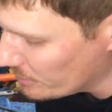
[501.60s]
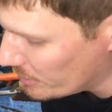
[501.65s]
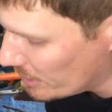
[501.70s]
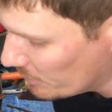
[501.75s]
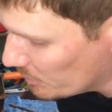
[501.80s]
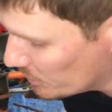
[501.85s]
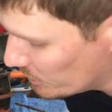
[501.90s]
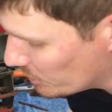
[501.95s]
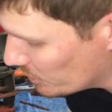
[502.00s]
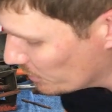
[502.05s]

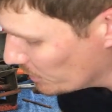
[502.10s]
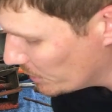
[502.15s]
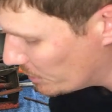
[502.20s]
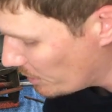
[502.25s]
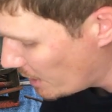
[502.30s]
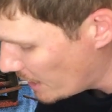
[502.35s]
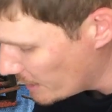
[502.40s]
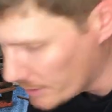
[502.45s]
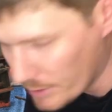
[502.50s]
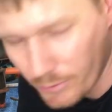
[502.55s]
someone call me
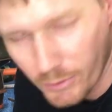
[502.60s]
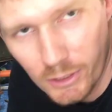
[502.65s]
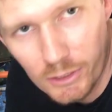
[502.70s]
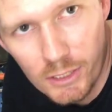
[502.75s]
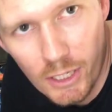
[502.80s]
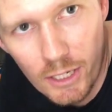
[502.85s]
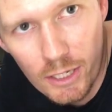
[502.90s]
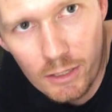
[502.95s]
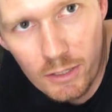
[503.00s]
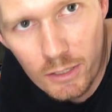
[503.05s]
crazy when I
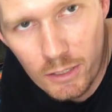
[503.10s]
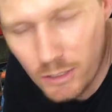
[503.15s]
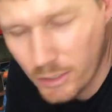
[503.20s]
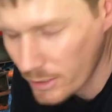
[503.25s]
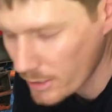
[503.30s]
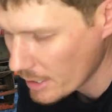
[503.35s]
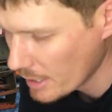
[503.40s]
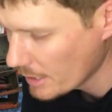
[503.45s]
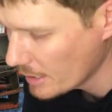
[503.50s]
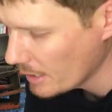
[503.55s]
tell you
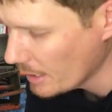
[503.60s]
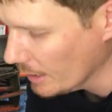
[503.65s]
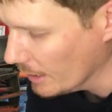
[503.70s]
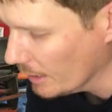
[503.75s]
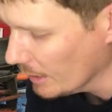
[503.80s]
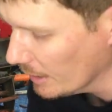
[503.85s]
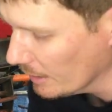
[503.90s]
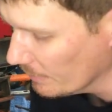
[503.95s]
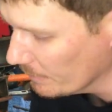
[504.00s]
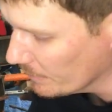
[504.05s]
this,
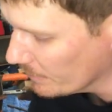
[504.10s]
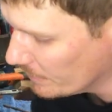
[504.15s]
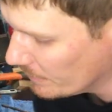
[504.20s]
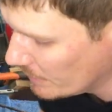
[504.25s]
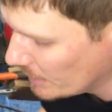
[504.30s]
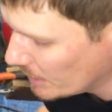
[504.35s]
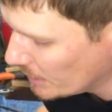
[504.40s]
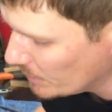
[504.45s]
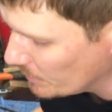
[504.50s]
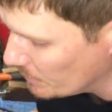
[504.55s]

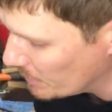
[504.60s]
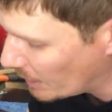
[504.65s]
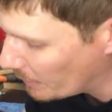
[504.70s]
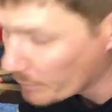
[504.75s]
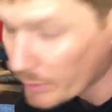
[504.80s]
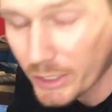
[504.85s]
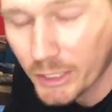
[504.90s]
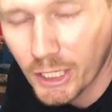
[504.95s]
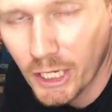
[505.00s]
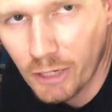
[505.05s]
but
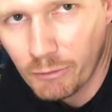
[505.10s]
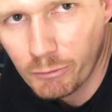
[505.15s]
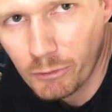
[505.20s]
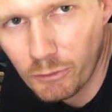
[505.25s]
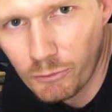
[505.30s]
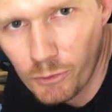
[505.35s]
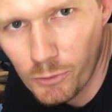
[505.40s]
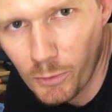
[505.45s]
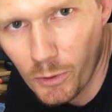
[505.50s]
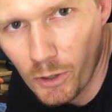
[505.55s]
be careful
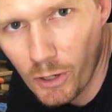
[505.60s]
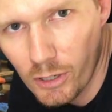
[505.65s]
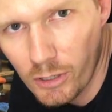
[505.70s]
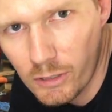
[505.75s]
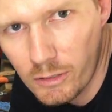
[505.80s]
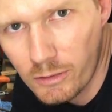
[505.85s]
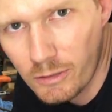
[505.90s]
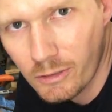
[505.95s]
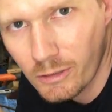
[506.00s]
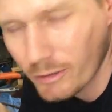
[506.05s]
of
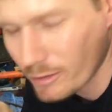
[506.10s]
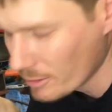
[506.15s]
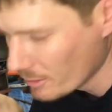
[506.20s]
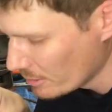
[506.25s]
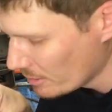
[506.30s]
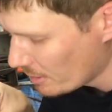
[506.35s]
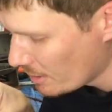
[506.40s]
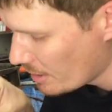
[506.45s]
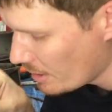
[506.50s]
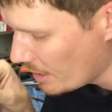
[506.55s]
spiders
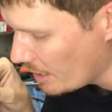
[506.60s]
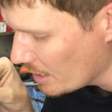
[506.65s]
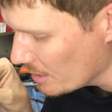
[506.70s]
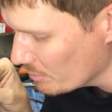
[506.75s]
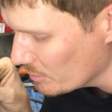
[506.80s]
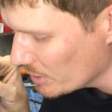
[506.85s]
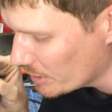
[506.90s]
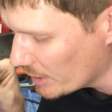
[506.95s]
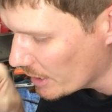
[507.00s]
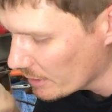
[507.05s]

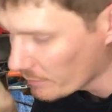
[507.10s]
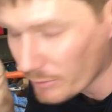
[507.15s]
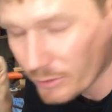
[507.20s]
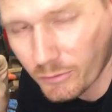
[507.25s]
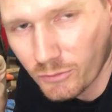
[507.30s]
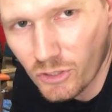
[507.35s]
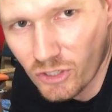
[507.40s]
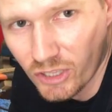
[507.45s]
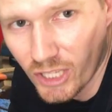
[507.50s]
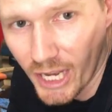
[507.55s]
and be careful
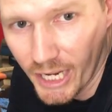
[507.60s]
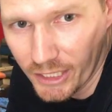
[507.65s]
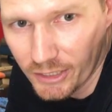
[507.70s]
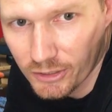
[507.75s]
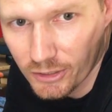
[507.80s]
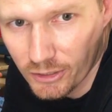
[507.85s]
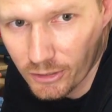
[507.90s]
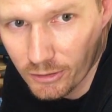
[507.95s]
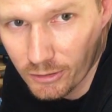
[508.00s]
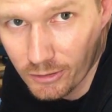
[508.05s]
of
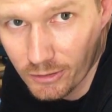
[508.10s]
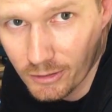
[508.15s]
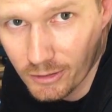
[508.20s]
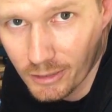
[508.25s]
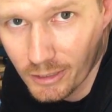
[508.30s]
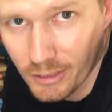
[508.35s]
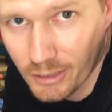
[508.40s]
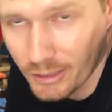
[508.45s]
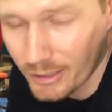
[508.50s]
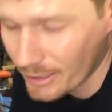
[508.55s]
snakes.
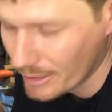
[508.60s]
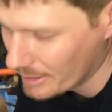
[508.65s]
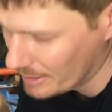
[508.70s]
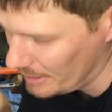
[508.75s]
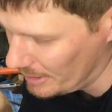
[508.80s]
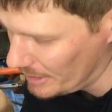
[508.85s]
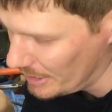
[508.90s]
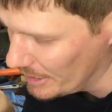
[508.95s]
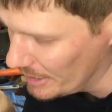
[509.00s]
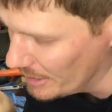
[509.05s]

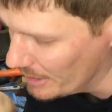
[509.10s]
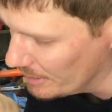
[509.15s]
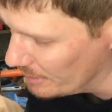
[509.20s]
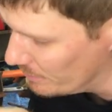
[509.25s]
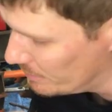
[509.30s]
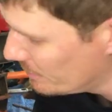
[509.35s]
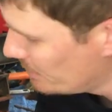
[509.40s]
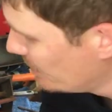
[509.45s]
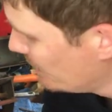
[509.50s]
Now,